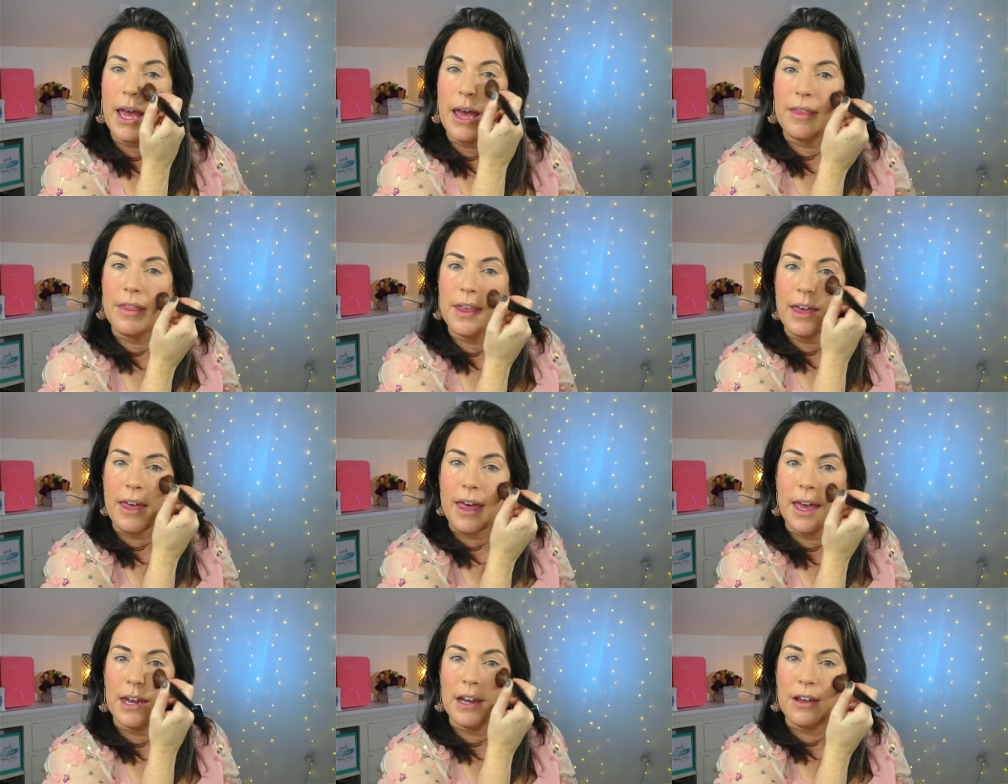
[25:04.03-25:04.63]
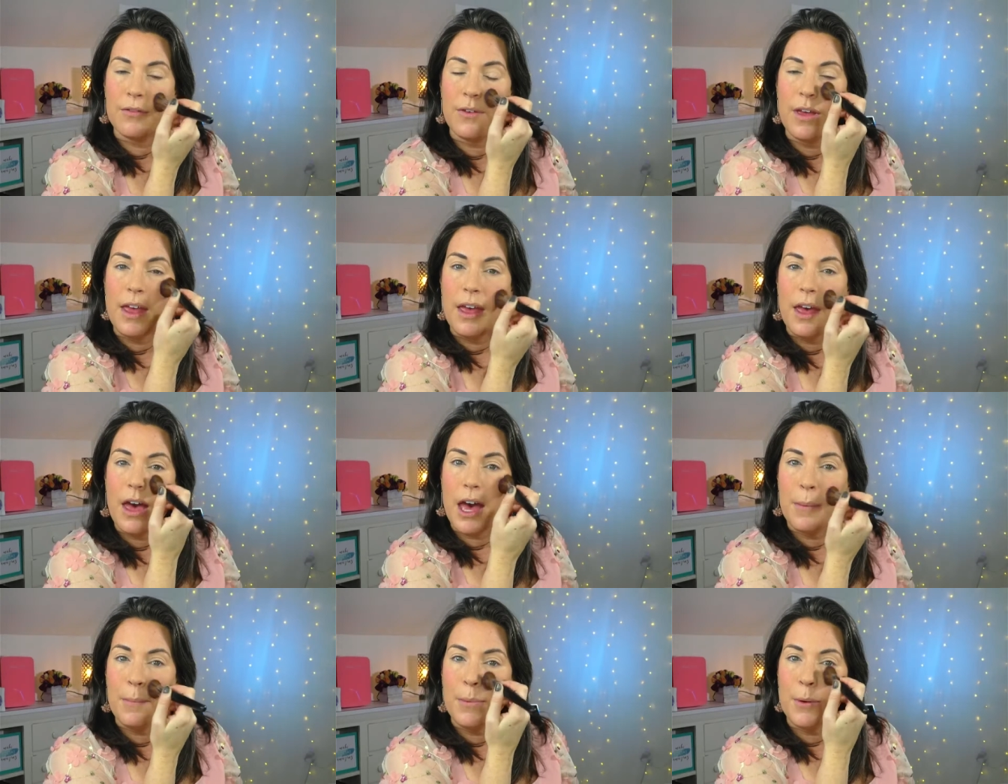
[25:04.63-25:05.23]
on that kind of
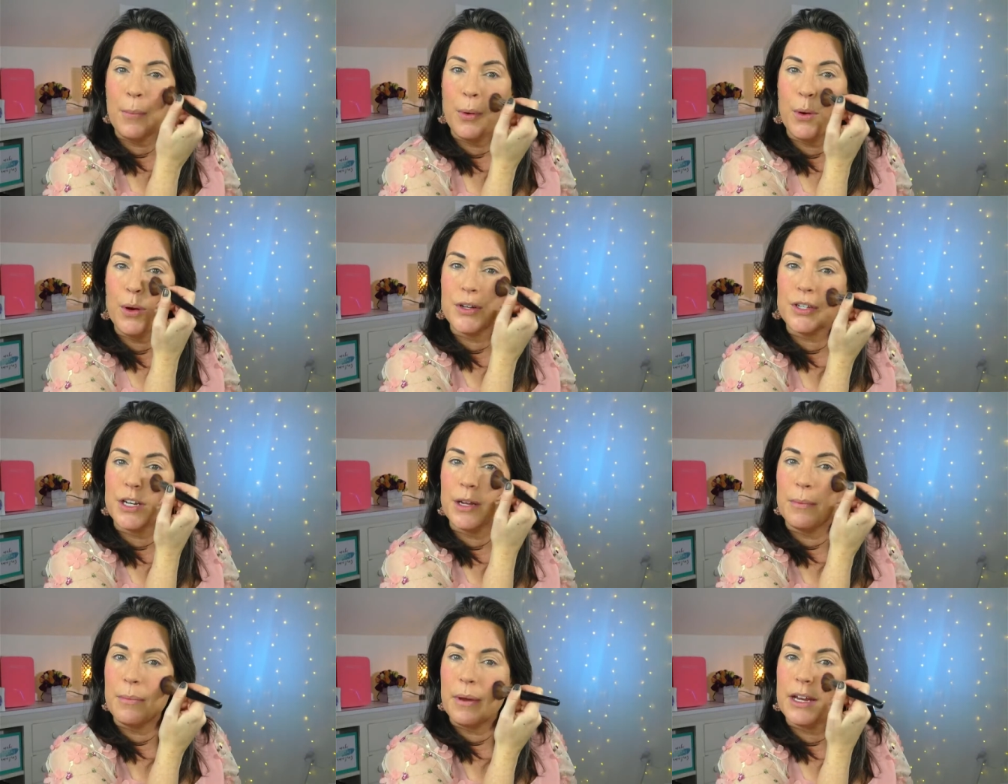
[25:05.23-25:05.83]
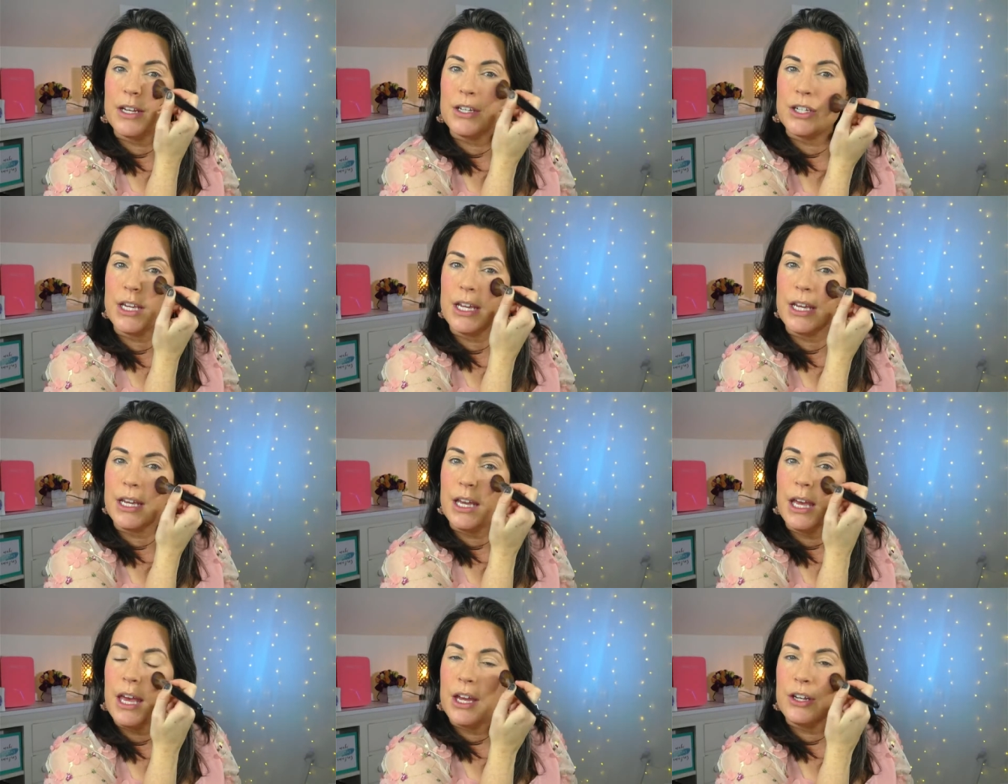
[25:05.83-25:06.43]
upper portion of my
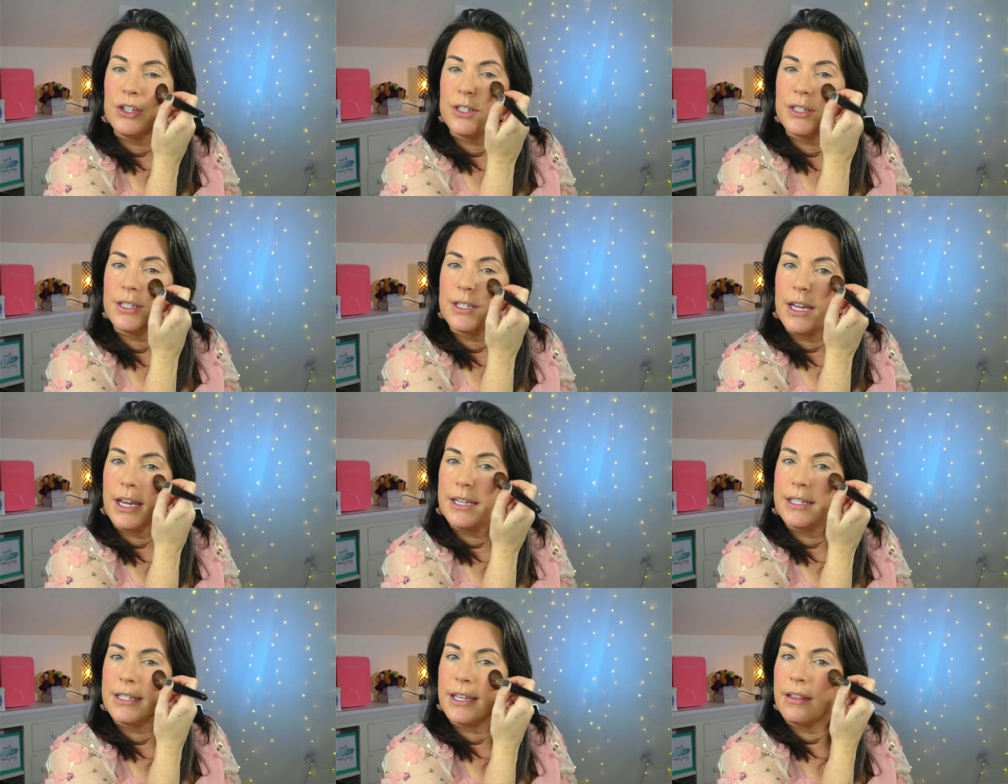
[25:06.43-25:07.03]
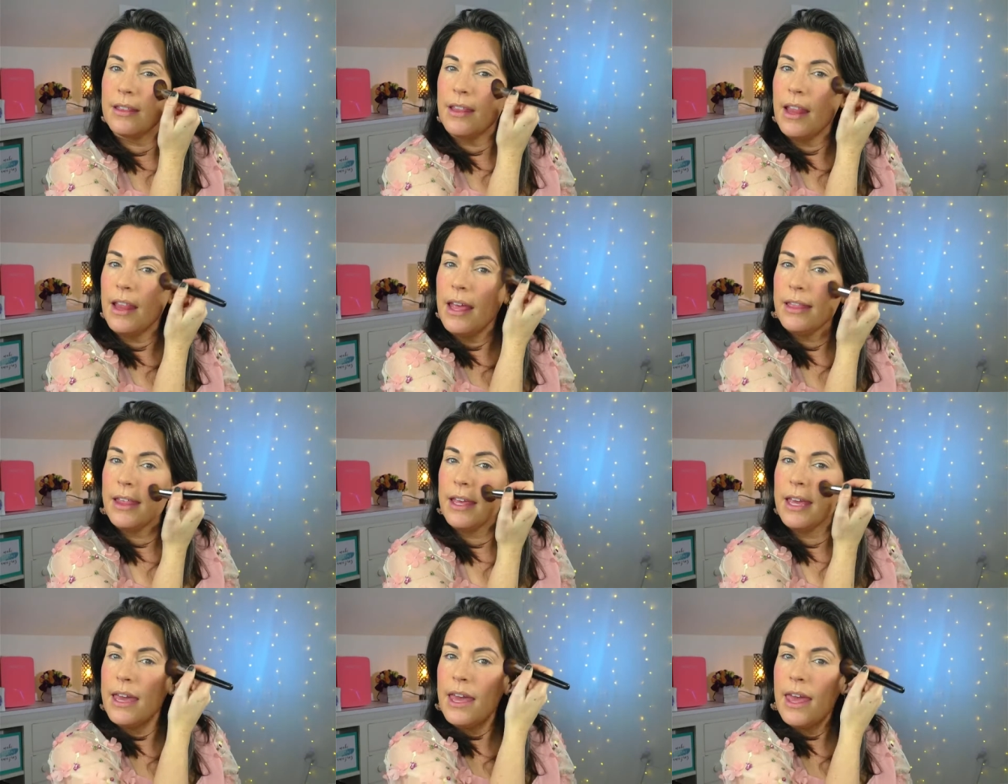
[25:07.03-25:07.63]
cheek, just nice and
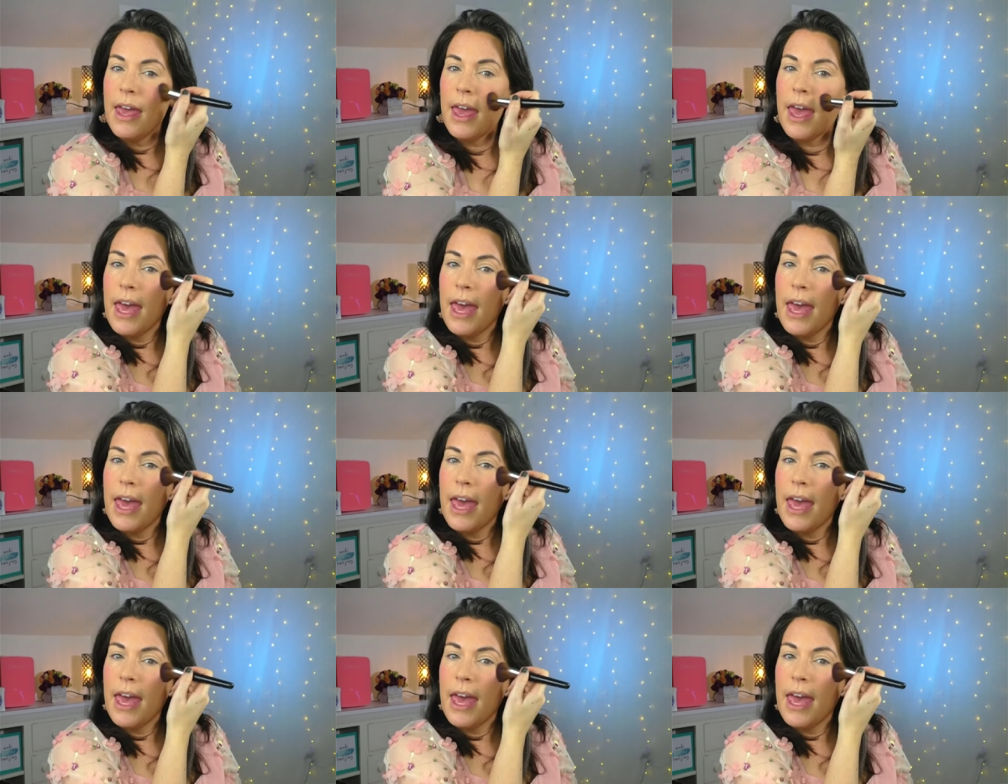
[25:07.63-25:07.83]
lightly,